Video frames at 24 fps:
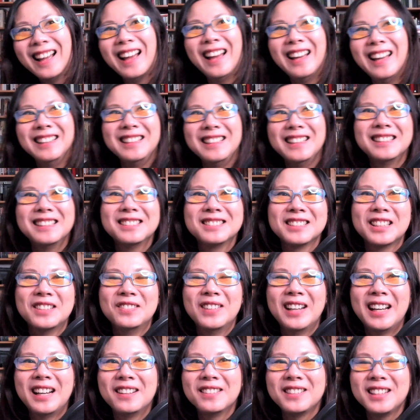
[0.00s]
And yet
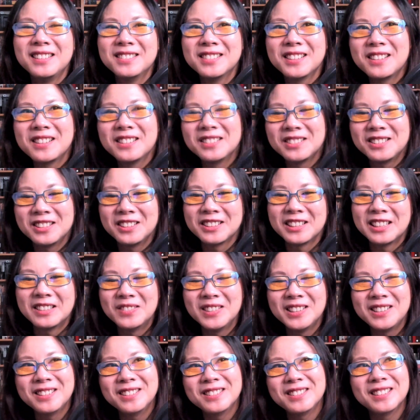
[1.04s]
somehow these are the stock
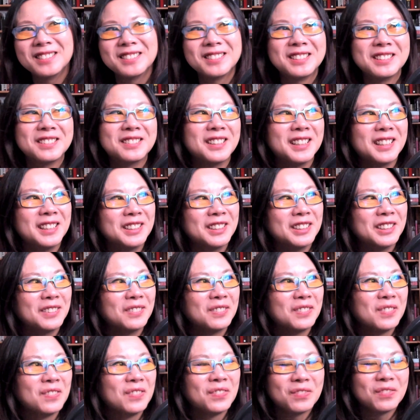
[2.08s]
images that still end
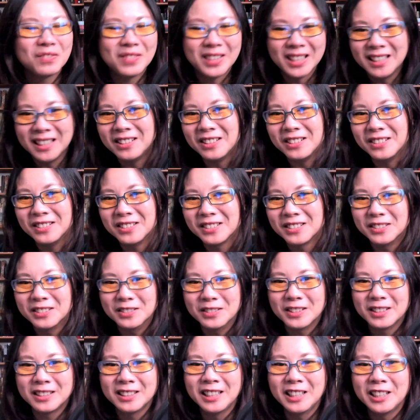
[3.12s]
up being used
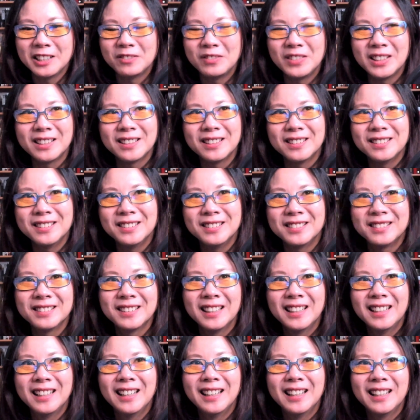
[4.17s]
all the time because,
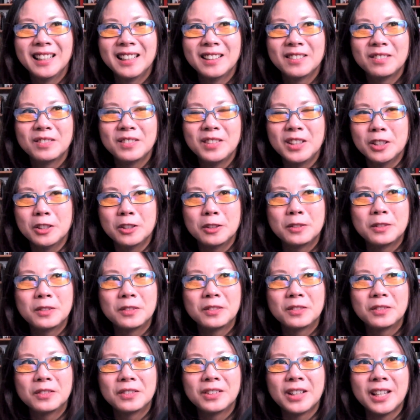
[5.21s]
you know,
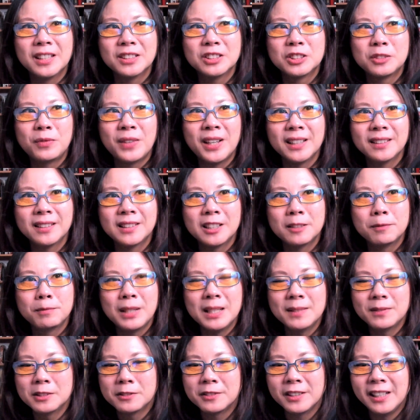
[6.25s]
they expect that
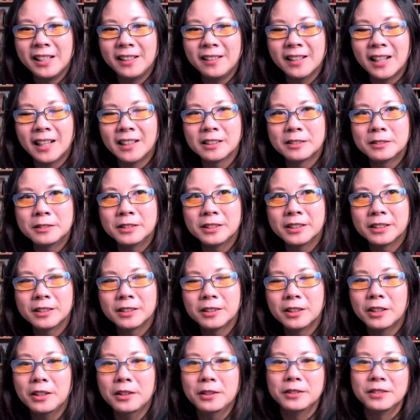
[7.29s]
people reading the article will go,
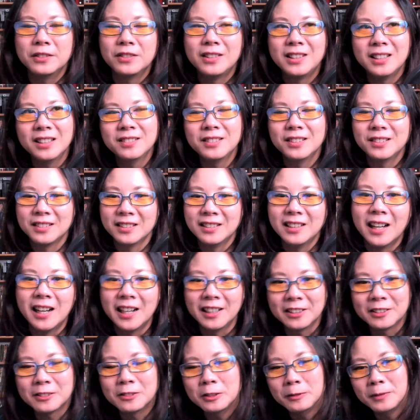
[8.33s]
oh, this is an
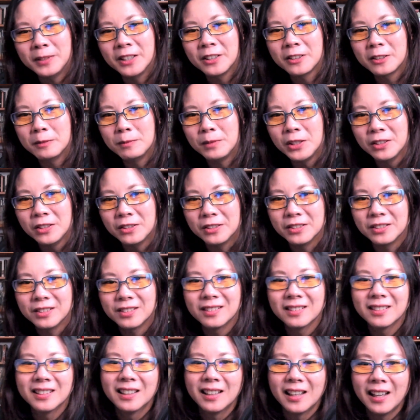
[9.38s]
article about computers.